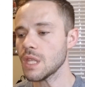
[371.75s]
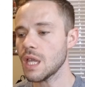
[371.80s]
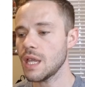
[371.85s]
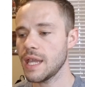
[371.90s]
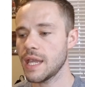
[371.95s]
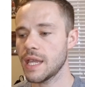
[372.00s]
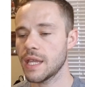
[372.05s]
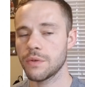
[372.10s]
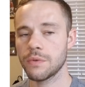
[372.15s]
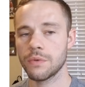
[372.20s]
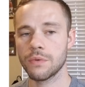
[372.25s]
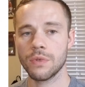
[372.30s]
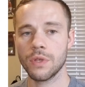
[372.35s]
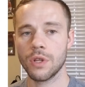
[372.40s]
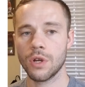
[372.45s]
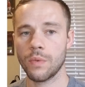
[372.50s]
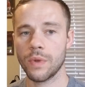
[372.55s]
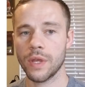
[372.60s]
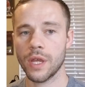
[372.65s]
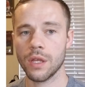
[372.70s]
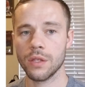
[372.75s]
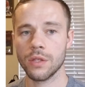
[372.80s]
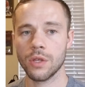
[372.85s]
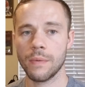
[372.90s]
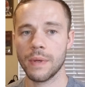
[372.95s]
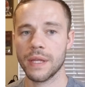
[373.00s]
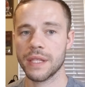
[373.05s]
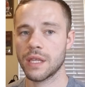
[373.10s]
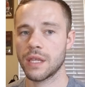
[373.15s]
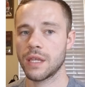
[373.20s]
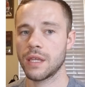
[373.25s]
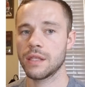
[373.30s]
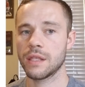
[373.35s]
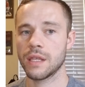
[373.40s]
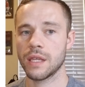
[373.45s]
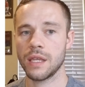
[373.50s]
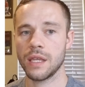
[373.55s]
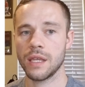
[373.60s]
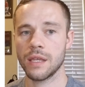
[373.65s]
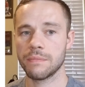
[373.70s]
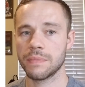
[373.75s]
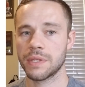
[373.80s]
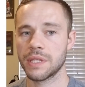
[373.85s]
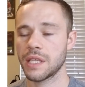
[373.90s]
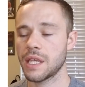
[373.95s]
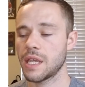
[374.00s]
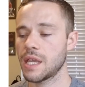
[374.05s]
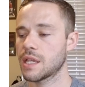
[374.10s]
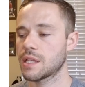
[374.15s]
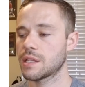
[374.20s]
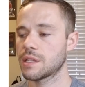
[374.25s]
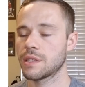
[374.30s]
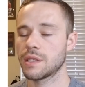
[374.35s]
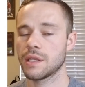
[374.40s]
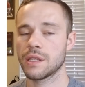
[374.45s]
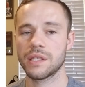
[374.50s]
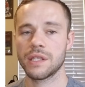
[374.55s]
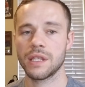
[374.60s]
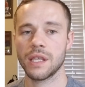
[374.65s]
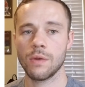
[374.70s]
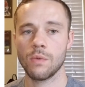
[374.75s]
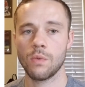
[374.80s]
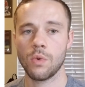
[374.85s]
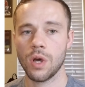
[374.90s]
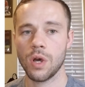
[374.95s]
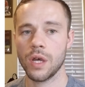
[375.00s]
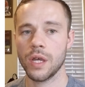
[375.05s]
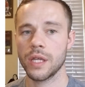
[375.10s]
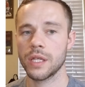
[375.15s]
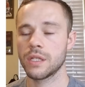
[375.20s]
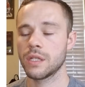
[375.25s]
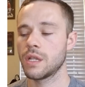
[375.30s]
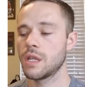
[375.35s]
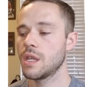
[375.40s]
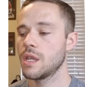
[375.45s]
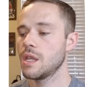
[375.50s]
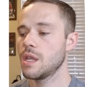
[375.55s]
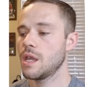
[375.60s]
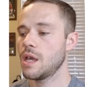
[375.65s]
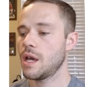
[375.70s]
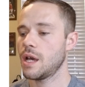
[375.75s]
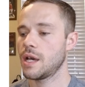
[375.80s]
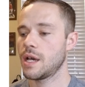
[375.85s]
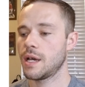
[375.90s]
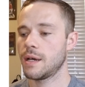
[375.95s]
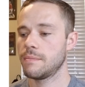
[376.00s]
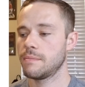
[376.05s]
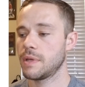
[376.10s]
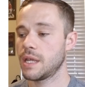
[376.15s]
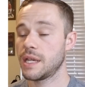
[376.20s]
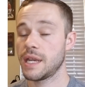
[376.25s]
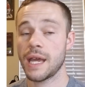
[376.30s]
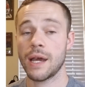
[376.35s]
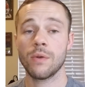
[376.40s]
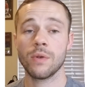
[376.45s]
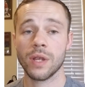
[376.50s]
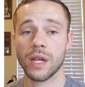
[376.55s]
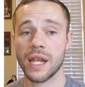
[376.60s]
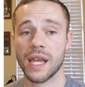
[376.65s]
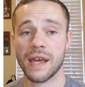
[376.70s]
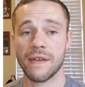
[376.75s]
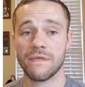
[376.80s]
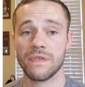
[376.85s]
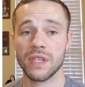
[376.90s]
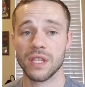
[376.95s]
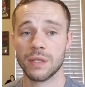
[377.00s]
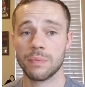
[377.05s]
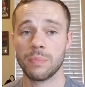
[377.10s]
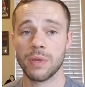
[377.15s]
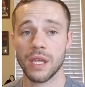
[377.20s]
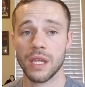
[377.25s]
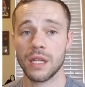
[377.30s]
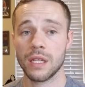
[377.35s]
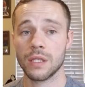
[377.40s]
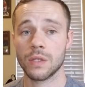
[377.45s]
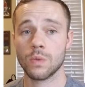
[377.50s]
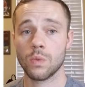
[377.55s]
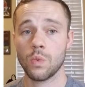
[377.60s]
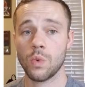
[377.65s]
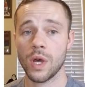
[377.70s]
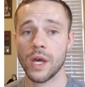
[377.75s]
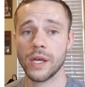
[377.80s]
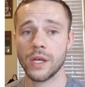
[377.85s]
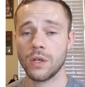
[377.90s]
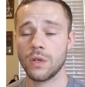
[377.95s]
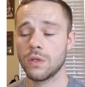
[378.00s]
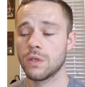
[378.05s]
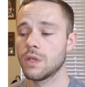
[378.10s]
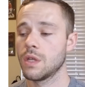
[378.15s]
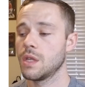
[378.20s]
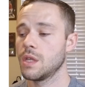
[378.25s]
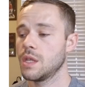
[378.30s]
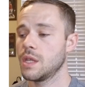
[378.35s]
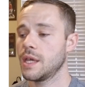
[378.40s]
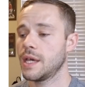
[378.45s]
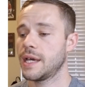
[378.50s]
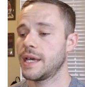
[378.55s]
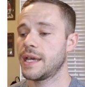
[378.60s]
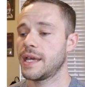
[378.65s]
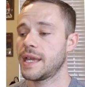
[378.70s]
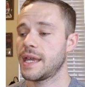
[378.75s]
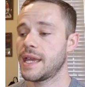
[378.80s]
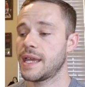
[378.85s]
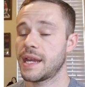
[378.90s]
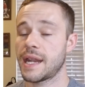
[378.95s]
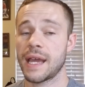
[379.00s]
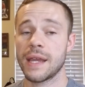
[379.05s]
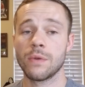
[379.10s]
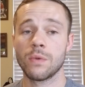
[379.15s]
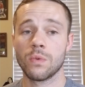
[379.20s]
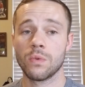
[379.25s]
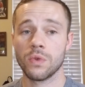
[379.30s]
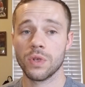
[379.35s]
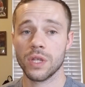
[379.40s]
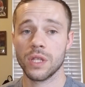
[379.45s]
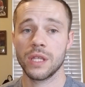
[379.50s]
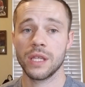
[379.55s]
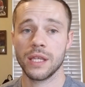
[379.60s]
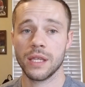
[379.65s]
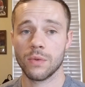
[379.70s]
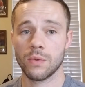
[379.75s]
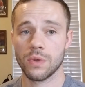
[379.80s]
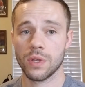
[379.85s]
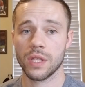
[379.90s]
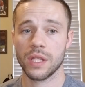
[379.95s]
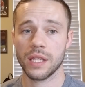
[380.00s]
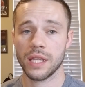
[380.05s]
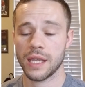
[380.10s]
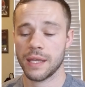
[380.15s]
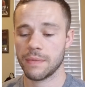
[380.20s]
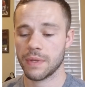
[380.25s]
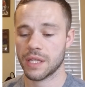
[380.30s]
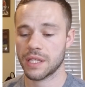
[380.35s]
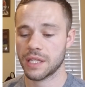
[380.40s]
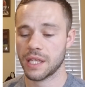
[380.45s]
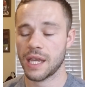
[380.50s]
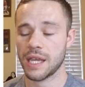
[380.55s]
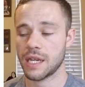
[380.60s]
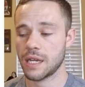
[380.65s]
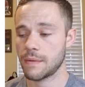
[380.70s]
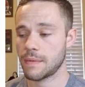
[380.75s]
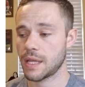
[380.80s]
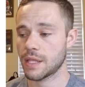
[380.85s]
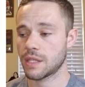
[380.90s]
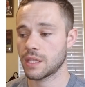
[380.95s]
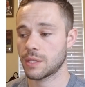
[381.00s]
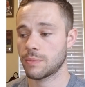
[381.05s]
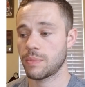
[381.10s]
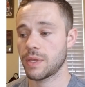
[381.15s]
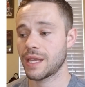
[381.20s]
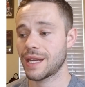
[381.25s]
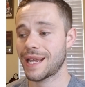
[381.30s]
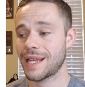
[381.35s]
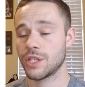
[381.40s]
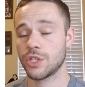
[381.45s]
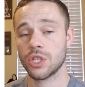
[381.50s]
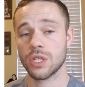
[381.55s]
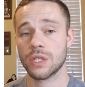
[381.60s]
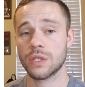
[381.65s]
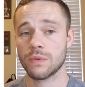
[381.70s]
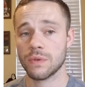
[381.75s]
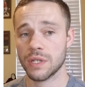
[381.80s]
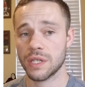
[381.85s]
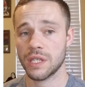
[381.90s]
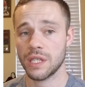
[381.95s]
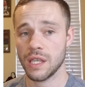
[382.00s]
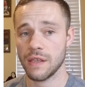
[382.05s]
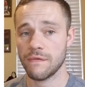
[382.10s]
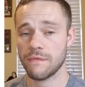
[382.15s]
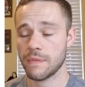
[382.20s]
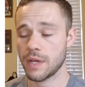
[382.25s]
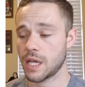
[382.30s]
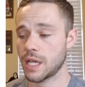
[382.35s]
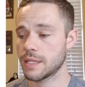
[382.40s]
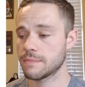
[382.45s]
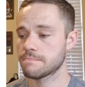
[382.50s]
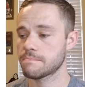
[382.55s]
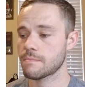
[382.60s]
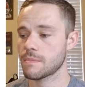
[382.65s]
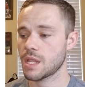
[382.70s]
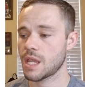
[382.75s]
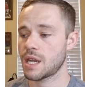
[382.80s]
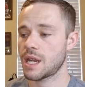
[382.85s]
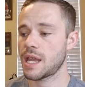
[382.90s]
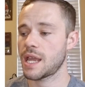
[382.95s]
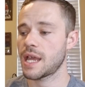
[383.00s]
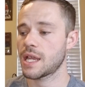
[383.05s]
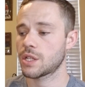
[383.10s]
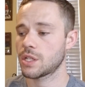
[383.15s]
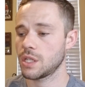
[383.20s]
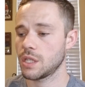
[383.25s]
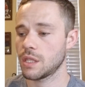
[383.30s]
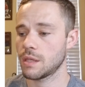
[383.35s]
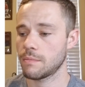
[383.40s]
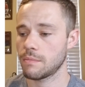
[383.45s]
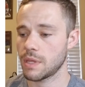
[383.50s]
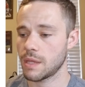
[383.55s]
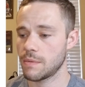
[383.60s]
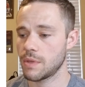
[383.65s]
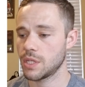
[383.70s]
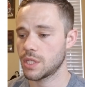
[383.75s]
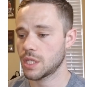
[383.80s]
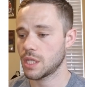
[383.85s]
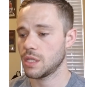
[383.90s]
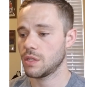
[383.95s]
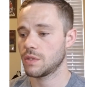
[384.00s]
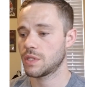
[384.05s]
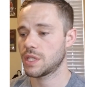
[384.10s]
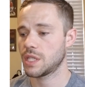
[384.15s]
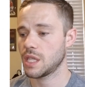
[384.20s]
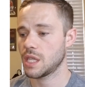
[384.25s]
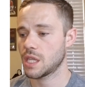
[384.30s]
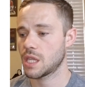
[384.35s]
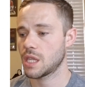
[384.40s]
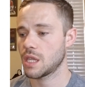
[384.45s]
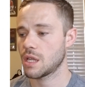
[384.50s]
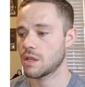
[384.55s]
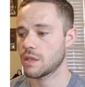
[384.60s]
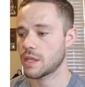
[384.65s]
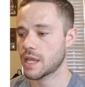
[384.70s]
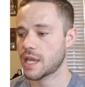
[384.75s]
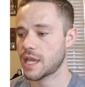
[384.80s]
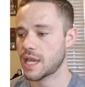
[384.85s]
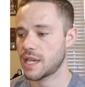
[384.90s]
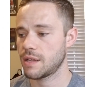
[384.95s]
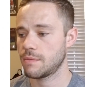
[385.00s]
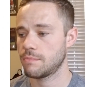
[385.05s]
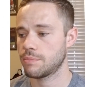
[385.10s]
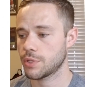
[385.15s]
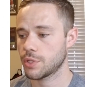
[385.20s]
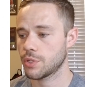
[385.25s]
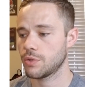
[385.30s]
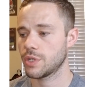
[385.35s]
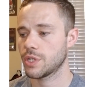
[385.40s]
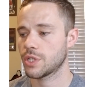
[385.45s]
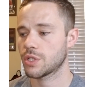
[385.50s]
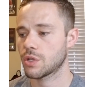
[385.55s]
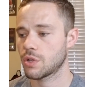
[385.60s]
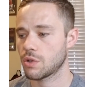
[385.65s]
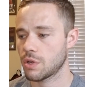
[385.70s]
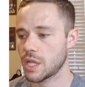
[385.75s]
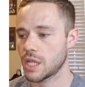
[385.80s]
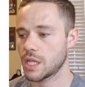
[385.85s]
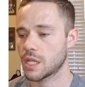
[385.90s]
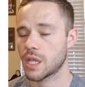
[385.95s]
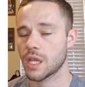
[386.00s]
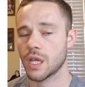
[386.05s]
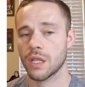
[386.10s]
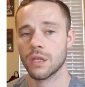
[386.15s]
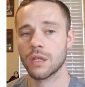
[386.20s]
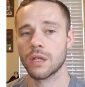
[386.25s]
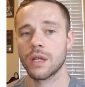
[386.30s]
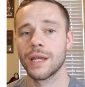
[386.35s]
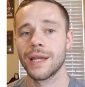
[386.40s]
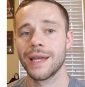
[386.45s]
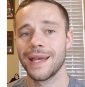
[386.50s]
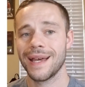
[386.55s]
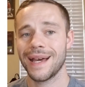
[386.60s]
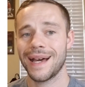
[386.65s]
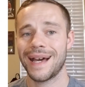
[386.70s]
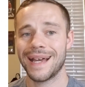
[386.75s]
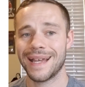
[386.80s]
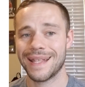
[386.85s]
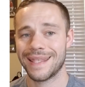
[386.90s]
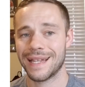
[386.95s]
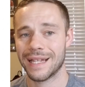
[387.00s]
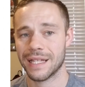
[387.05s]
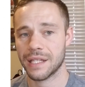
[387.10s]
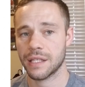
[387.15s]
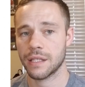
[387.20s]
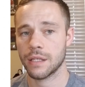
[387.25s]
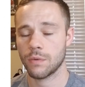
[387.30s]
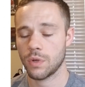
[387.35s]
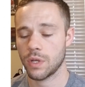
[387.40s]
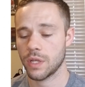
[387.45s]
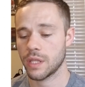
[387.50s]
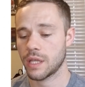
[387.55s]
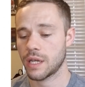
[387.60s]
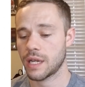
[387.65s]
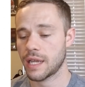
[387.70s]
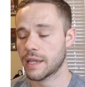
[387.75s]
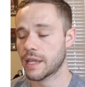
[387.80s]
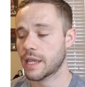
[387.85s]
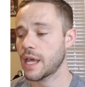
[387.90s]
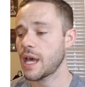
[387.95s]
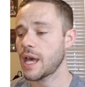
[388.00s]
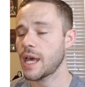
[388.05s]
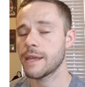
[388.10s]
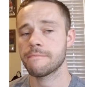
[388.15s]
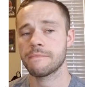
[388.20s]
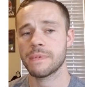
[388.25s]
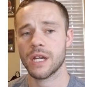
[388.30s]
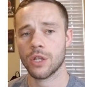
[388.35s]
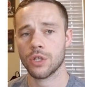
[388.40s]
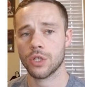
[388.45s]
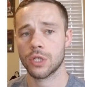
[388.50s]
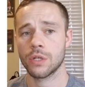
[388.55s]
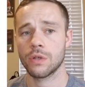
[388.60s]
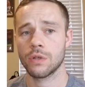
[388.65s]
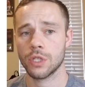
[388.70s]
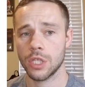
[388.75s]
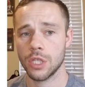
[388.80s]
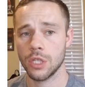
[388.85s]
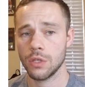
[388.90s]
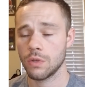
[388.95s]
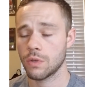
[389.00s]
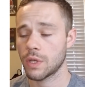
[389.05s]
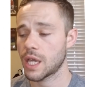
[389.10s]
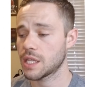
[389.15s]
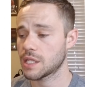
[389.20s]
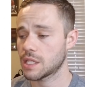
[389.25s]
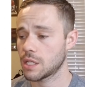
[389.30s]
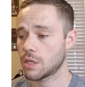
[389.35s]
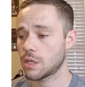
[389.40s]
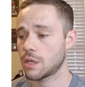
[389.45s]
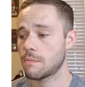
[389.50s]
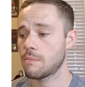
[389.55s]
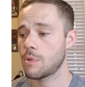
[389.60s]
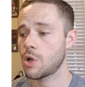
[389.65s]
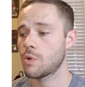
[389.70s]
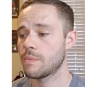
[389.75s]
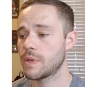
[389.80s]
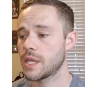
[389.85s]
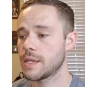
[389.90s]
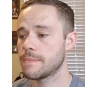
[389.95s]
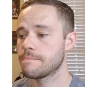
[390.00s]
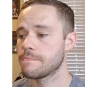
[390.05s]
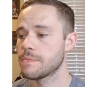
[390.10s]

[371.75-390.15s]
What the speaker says: And, you know, we all know about the M6, the C1, and now we're going to have this pen as well. And I really am excited about this pen. I just received mine, and I actually, the image that you see here, that kind of bluish green color, that's the one that I got, and I'll show it to you guys here in a moment.